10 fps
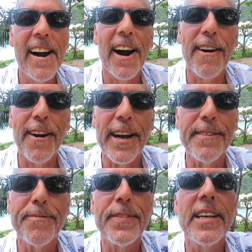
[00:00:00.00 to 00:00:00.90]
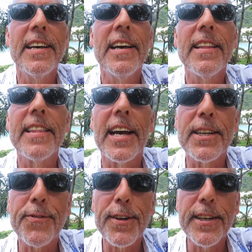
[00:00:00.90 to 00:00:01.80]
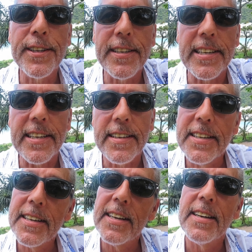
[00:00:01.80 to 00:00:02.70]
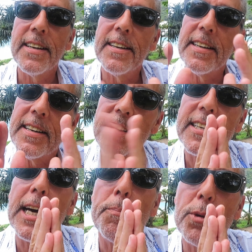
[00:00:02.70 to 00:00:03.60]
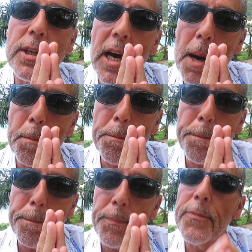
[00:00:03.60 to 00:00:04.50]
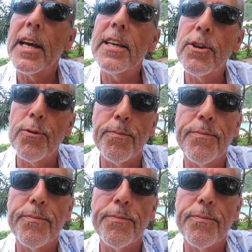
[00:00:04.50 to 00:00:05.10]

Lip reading: All right. Thanks for listening. Cup and cup. Thank you.